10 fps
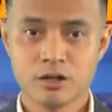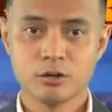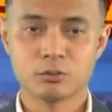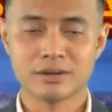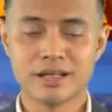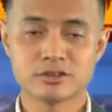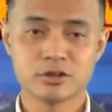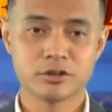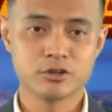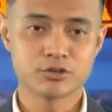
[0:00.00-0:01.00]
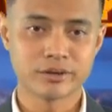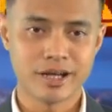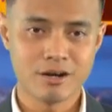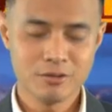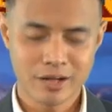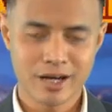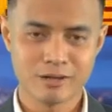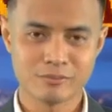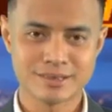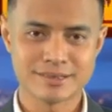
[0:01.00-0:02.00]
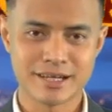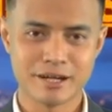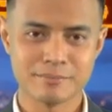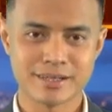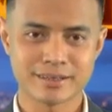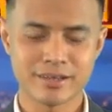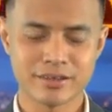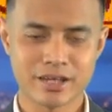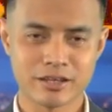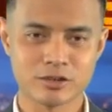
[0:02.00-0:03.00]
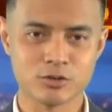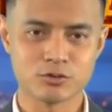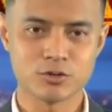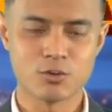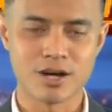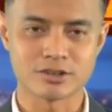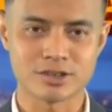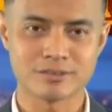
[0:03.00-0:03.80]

Well, that's all the news for now. I am Razi Ahmad, and thank you for watching.